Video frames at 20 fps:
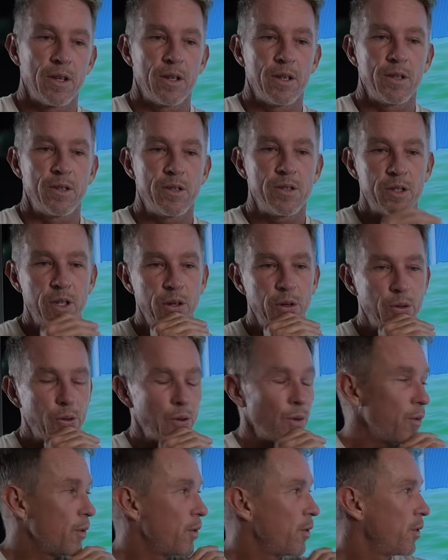So
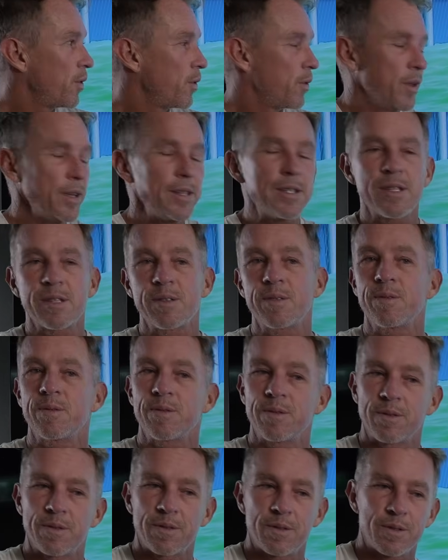this
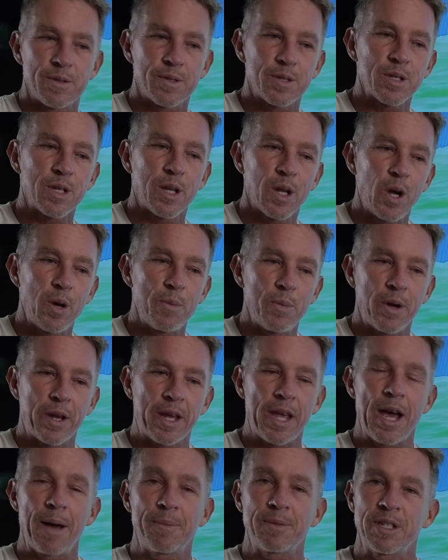slow-mo
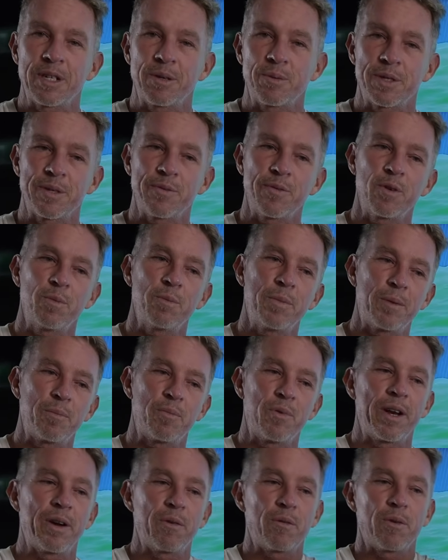capture was filmed by Brent